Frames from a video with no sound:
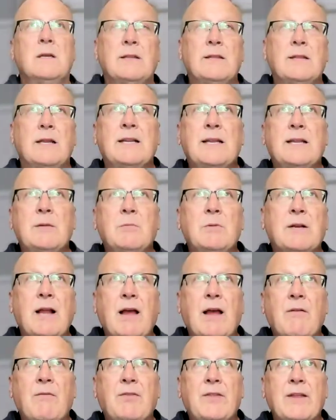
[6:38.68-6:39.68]
And then he would
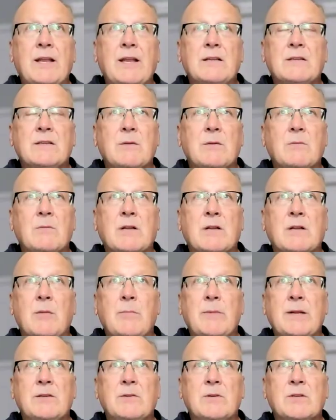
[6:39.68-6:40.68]
have things that would
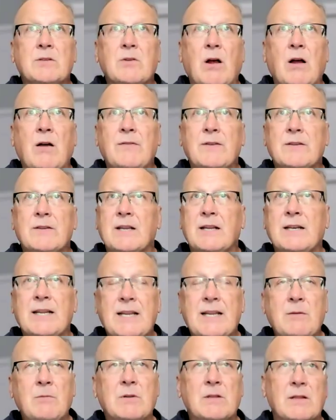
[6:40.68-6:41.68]
come into his office and
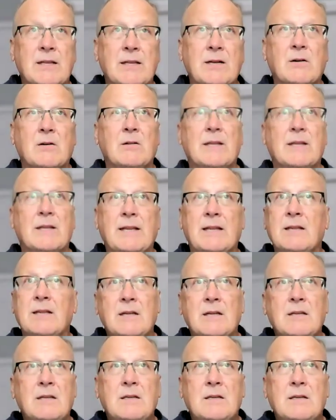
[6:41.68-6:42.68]
he would literally,
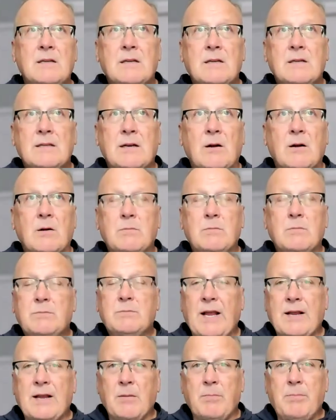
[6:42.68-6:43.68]
you know,
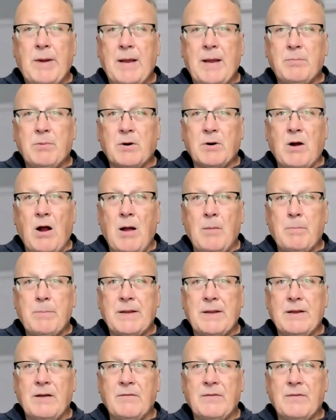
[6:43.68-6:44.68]
take a paper
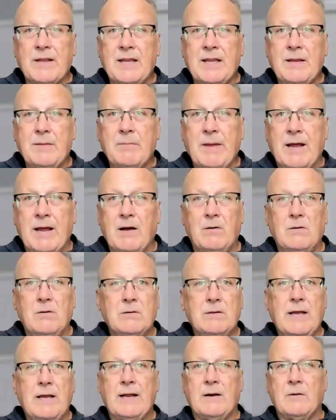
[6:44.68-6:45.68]
copy of the
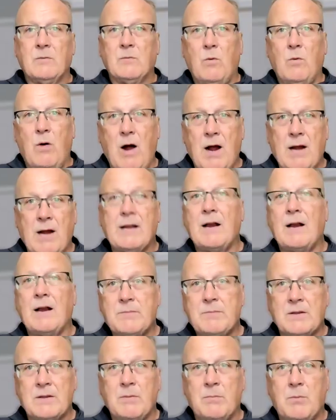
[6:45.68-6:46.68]
email and walk it
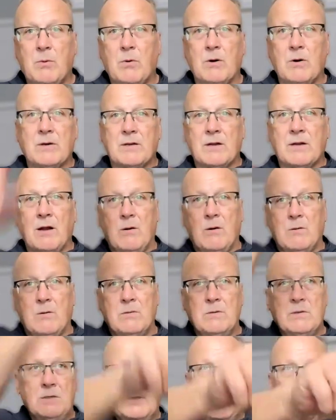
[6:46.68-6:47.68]
up to the board and
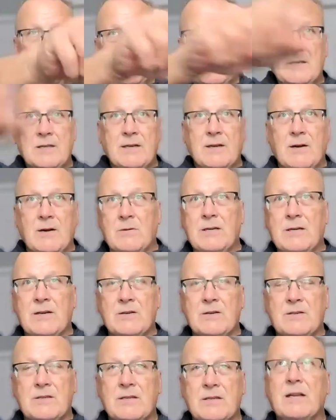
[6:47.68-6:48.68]
go, you know,
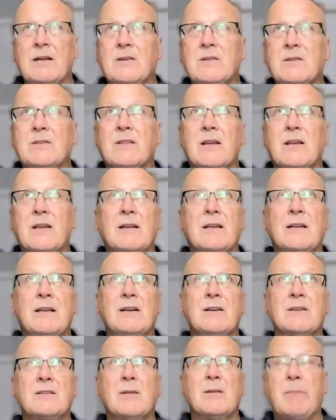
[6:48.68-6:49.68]
here's
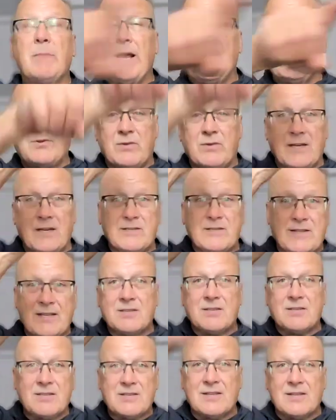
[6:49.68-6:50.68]
the matrix.
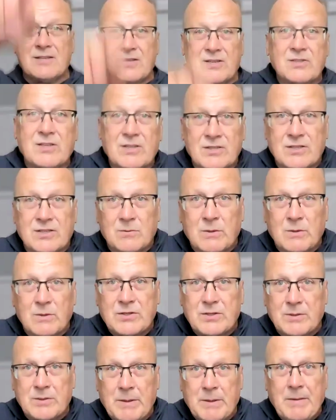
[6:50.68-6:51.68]
This is the decision we
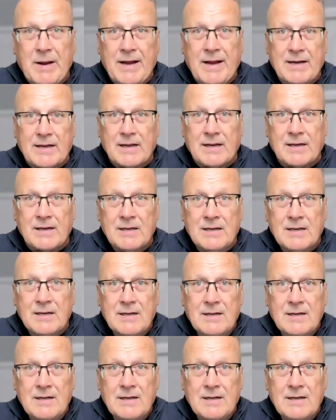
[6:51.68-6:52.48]
should be making.